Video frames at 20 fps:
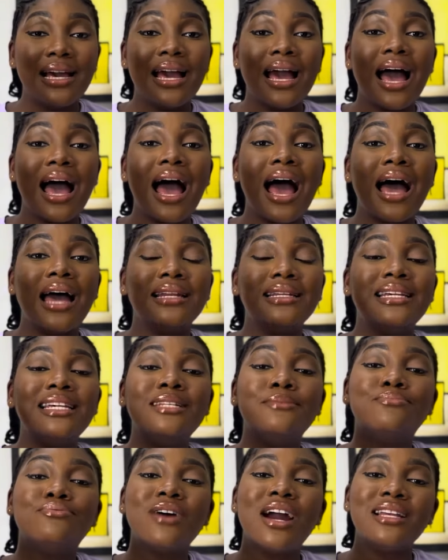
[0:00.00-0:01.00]
and it
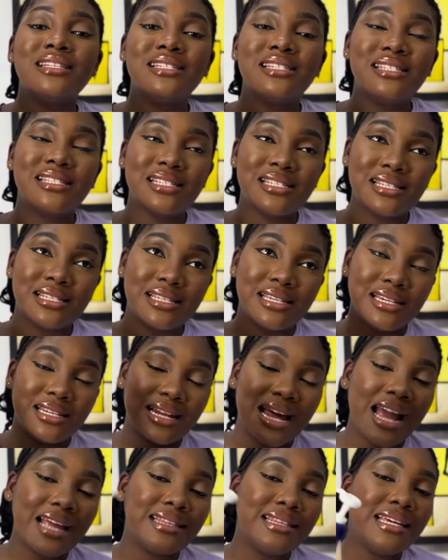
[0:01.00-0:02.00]
brightens the skin.
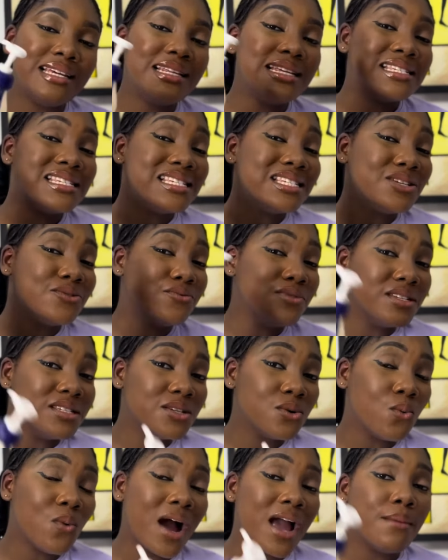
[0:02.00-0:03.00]
I think this is the reason
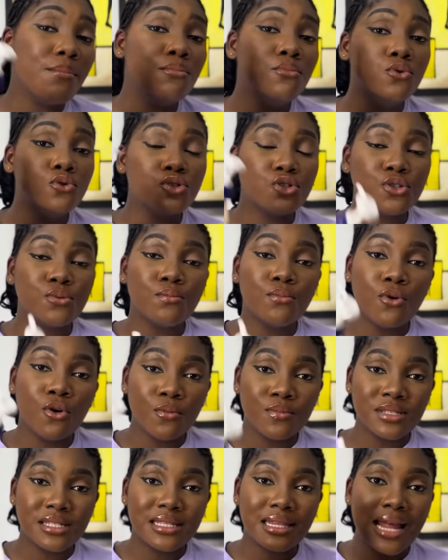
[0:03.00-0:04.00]
why most
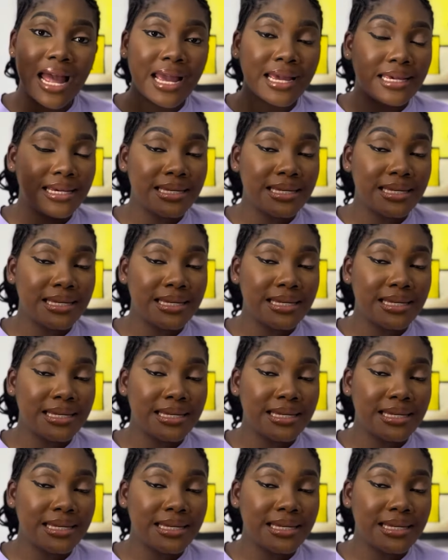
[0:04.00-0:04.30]
moms like it.